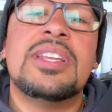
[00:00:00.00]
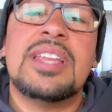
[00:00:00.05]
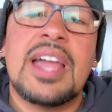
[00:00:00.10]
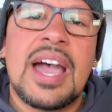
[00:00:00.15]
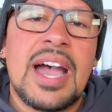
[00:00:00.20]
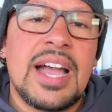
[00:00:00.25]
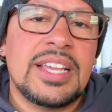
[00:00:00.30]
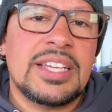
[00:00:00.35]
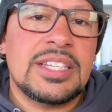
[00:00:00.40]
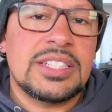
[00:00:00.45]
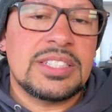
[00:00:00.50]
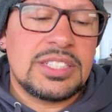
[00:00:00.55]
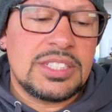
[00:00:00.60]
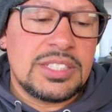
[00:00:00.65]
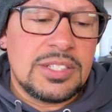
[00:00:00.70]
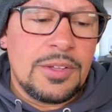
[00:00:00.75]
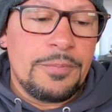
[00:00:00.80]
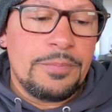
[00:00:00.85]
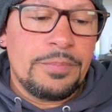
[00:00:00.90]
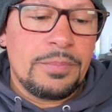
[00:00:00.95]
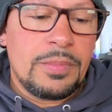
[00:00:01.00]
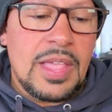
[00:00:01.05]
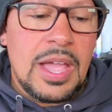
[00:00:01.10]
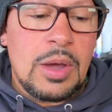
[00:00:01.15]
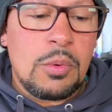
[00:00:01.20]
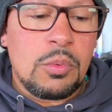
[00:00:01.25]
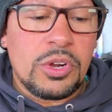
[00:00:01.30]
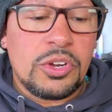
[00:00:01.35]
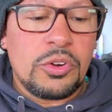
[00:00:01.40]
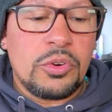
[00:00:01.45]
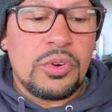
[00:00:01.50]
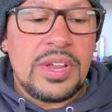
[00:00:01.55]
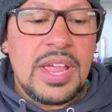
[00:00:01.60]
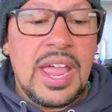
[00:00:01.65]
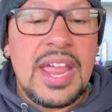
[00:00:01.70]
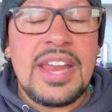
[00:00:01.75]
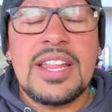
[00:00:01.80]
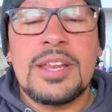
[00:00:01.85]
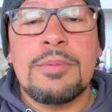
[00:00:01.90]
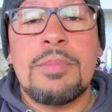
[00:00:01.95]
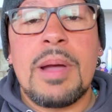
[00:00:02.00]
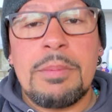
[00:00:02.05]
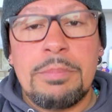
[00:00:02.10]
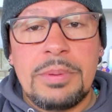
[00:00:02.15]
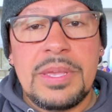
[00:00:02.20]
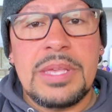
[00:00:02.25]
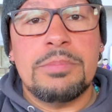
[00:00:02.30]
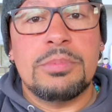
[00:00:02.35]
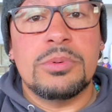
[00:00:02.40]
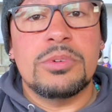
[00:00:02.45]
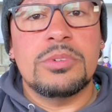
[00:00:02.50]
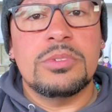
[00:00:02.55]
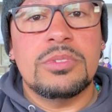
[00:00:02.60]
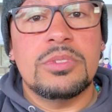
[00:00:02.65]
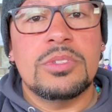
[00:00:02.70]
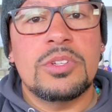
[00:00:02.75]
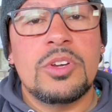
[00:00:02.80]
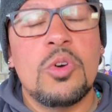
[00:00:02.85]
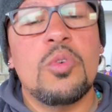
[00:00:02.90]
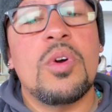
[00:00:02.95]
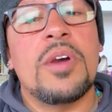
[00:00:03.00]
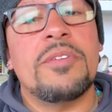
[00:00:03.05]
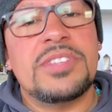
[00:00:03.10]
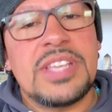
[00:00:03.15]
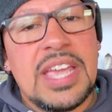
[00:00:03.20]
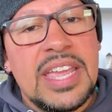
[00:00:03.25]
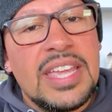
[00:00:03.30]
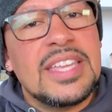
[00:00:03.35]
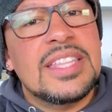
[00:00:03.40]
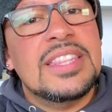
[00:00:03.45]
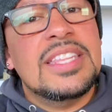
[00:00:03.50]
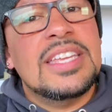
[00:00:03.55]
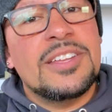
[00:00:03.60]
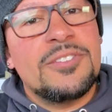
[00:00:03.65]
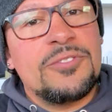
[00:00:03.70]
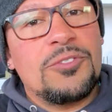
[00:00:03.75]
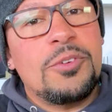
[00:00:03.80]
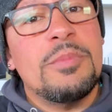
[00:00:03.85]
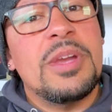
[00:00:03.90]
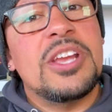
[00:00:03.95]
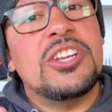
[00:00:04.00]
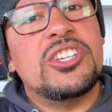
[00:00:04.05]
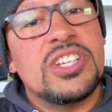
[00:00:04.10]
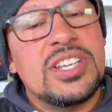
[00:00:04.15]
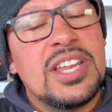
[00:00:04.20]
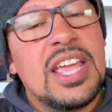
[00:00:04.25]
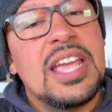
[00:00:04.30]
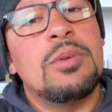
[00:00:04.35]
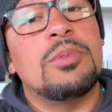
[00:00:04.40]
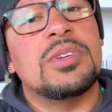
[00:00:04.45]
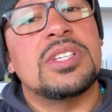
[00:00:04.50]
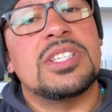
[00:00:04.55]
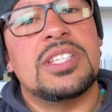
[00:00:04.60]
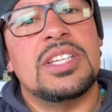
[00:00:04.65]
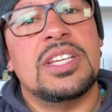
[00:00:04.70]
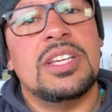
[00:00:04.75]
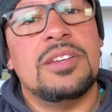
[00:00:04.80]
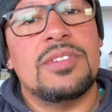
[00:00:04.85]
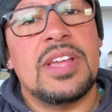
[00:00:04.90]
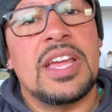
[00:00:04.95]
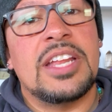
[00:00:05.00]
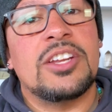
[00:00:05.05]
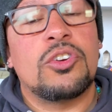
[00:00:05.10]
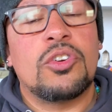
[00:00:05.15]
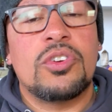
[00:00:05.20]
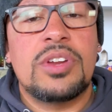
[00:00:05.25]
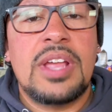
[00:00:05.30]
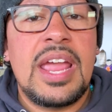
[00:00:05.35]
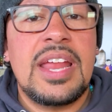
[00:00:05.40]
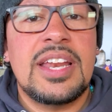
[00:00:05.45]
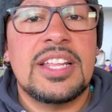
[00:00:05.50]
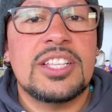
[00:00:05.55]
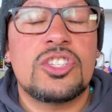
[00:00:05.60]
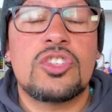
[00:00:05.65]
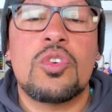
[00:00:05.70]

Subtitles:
diets that were created by people who have taken the information they received and created.